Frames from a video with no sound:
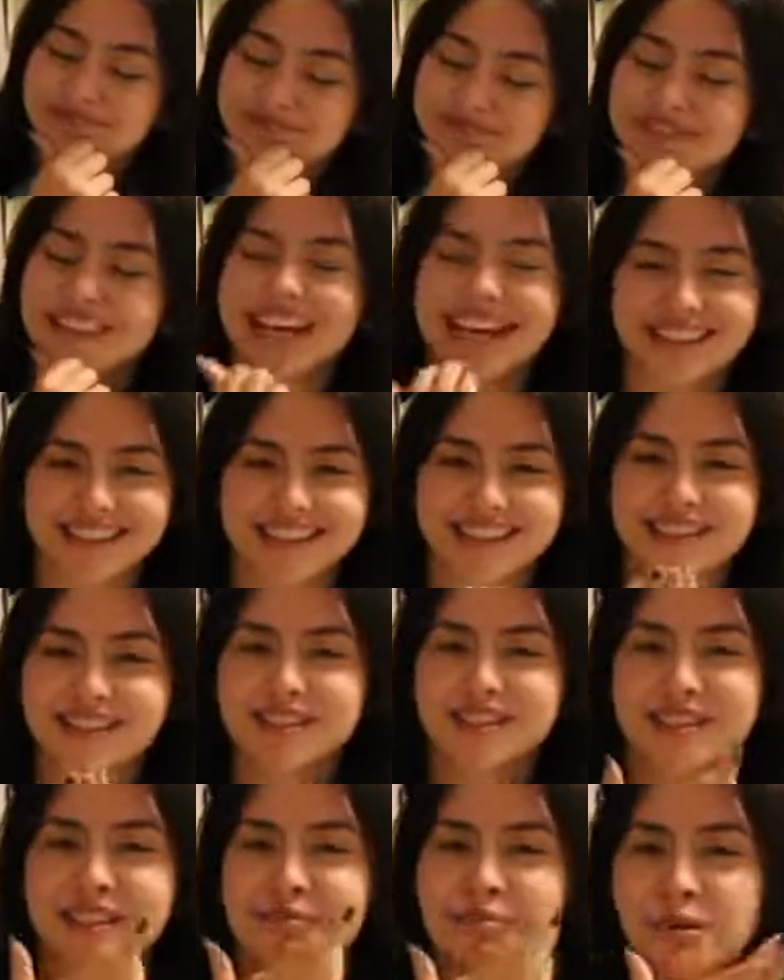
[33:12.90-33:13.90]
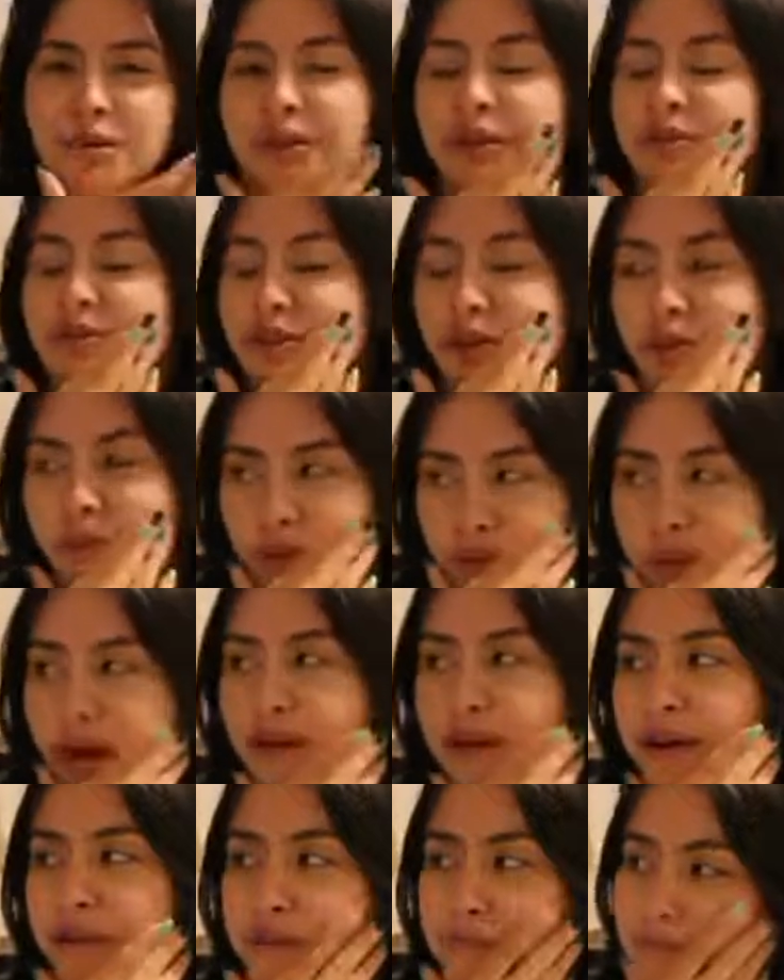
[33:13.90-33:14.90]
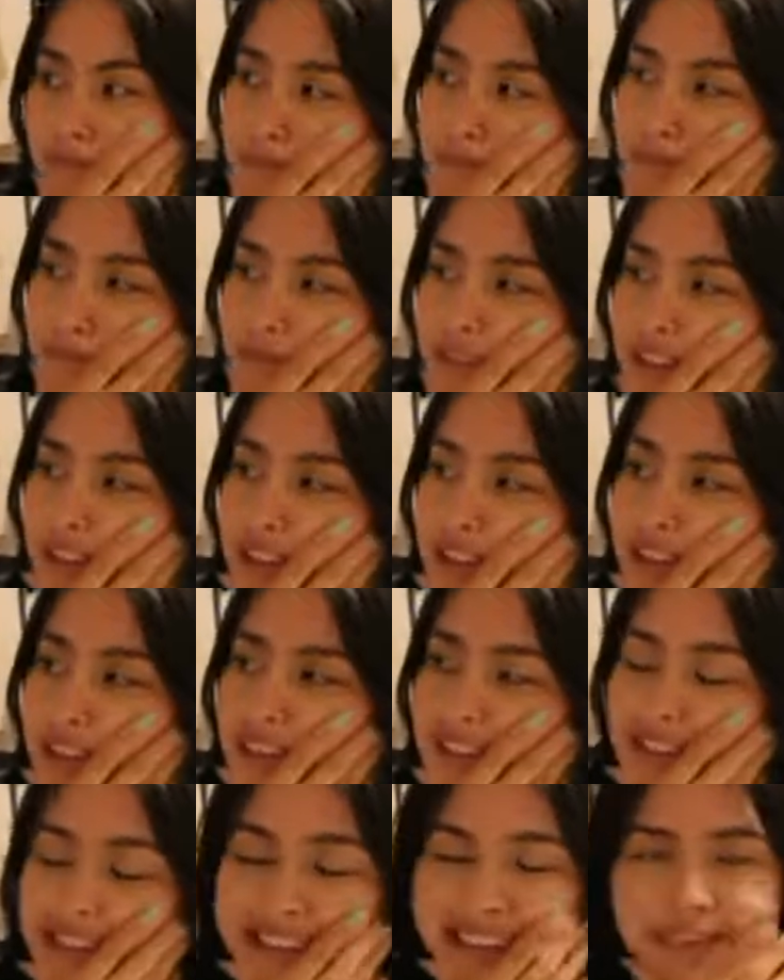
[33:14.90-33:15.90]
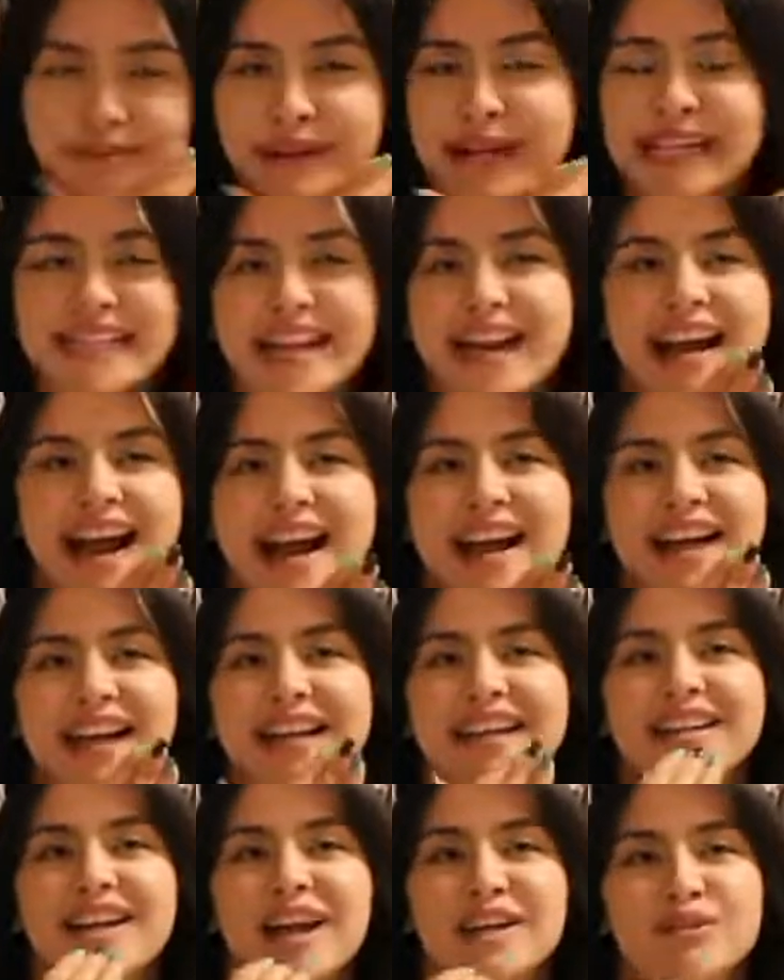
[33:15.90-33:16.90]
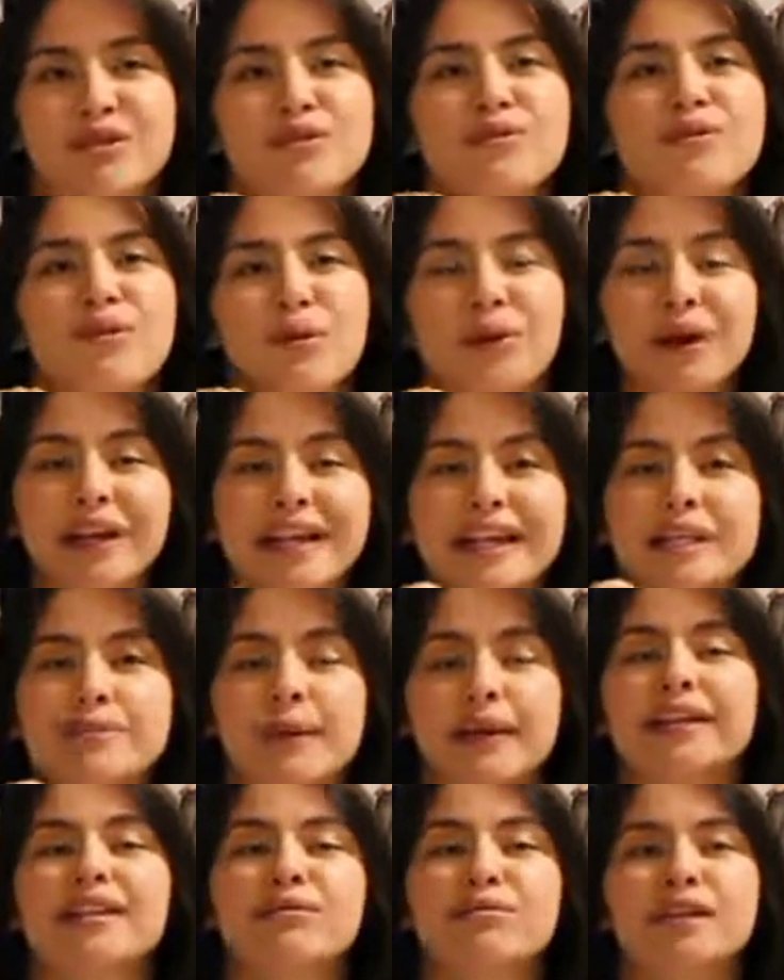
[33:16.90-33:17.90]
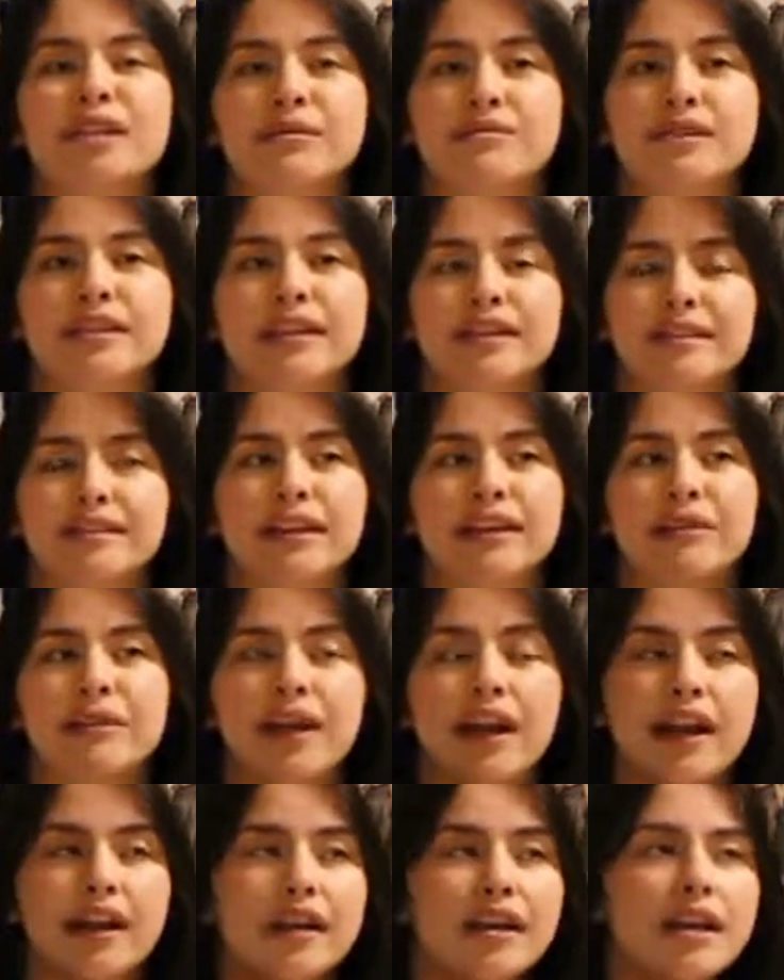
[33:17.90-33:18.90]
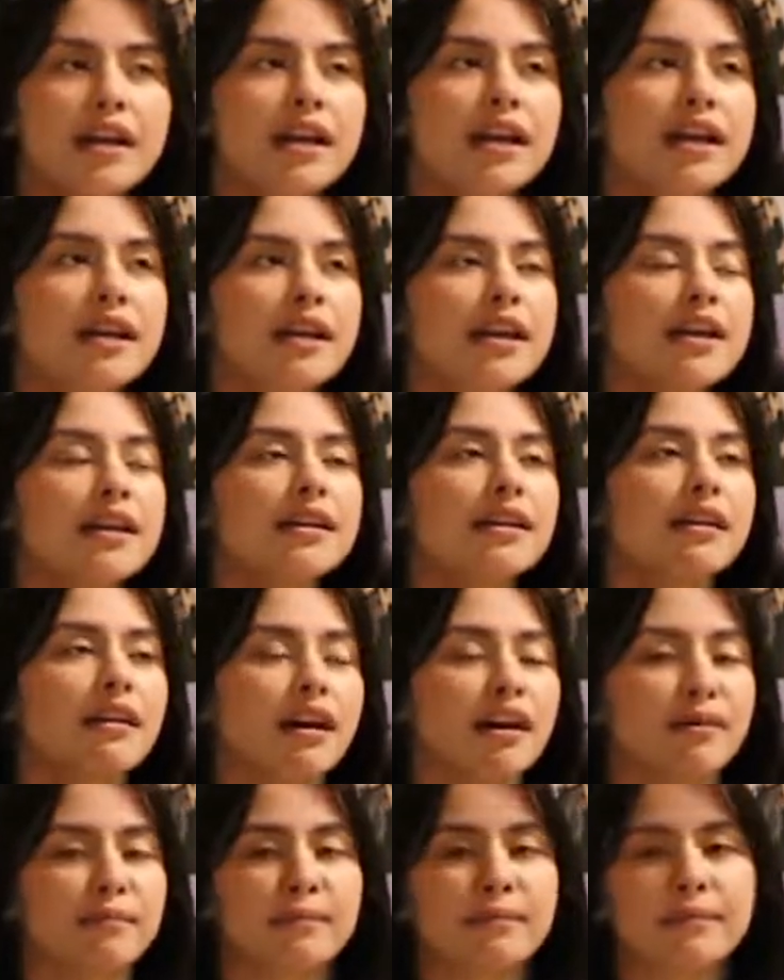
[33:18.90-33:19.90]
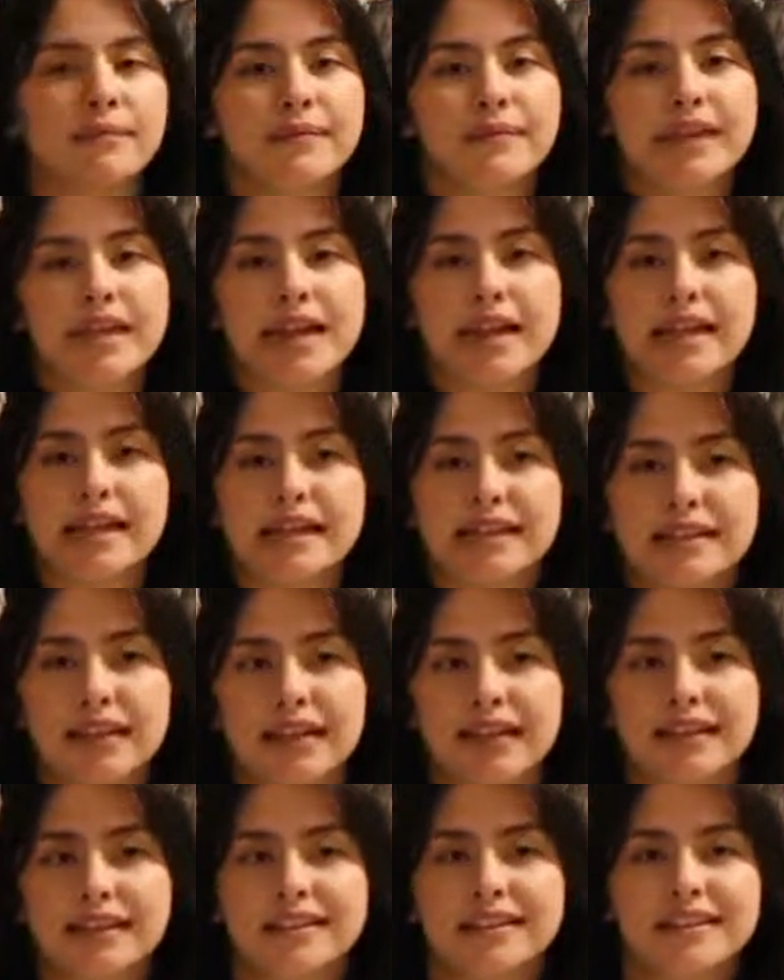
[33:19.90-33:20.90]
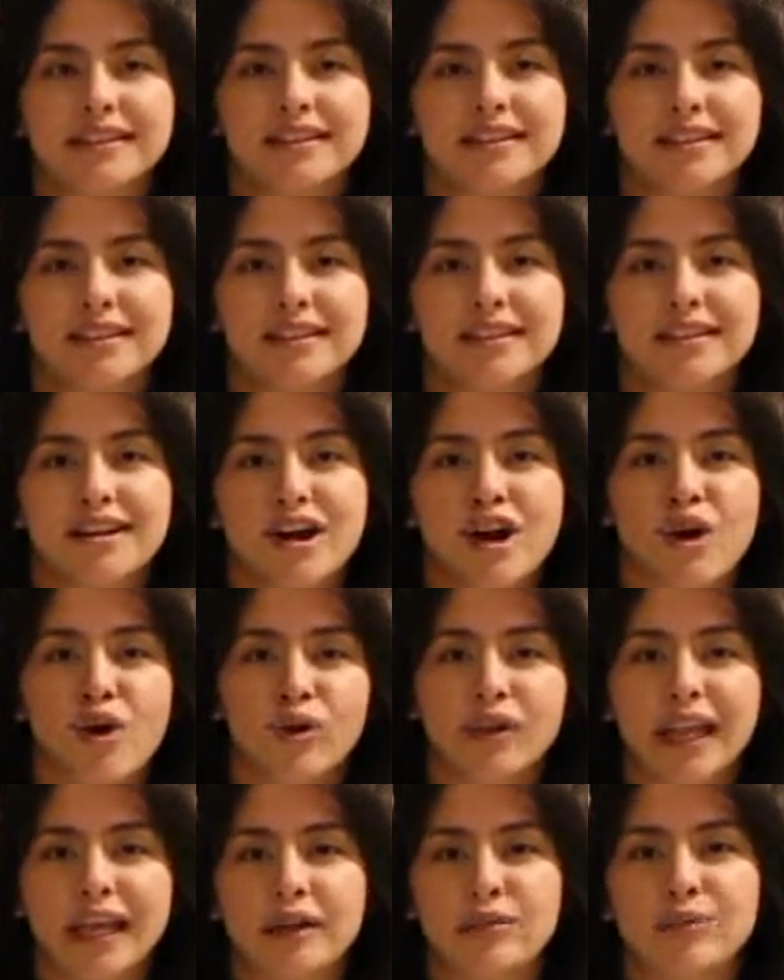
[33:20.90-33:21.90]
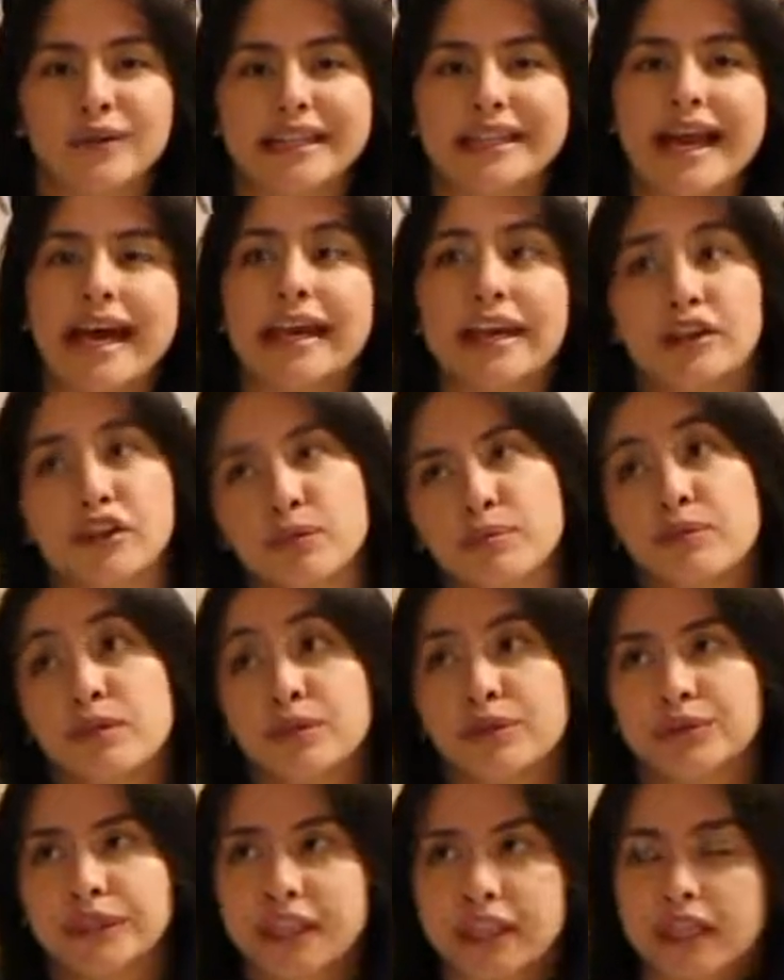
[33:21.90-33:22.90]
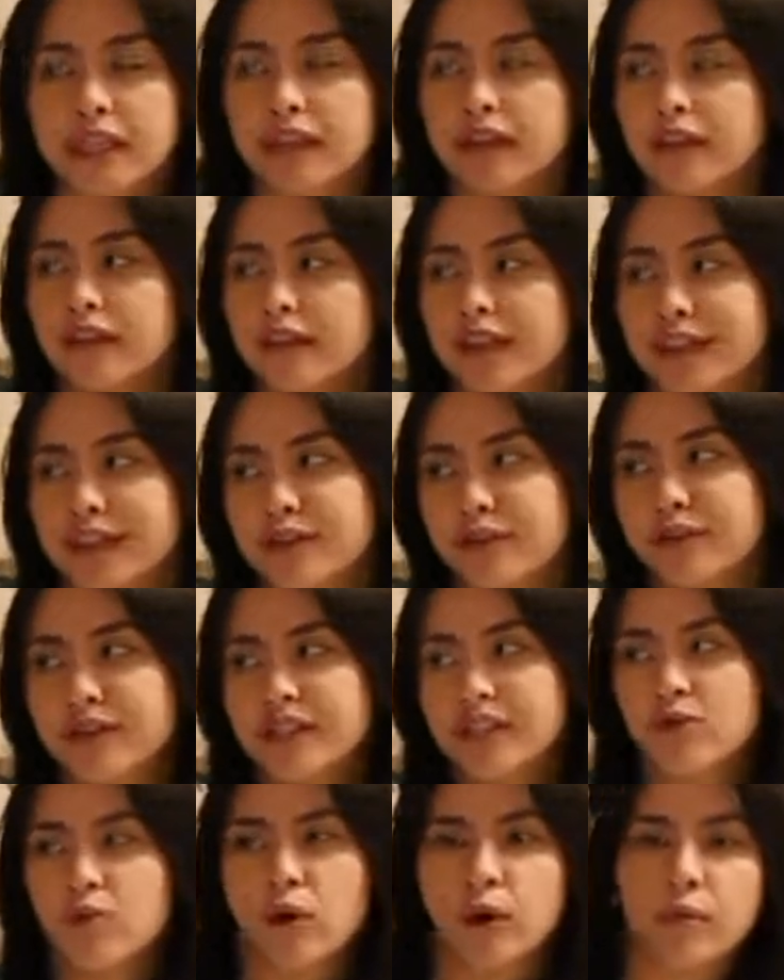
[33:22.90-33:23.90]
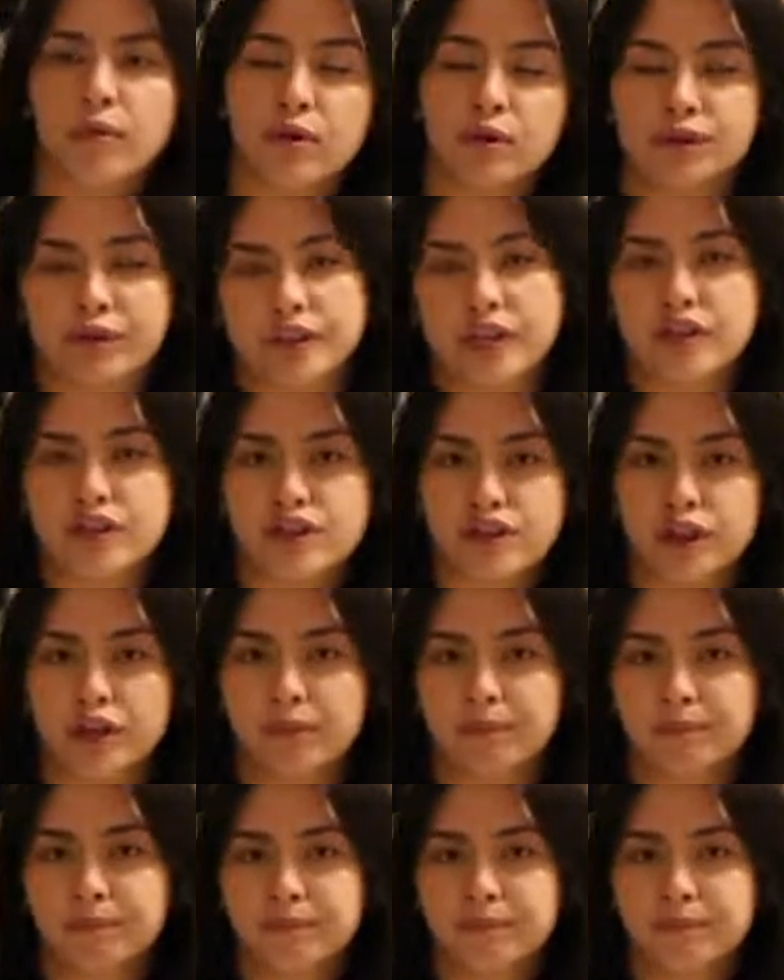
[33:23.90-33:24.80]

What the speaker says: yes, it's a Puerto Rico shirt. What about it? Because I sort of already expected what he was going to say, right? And he's like, oh, like, we get it. You're Puerto Rican. Like, you don't need to wear a Puerto Rican shirt.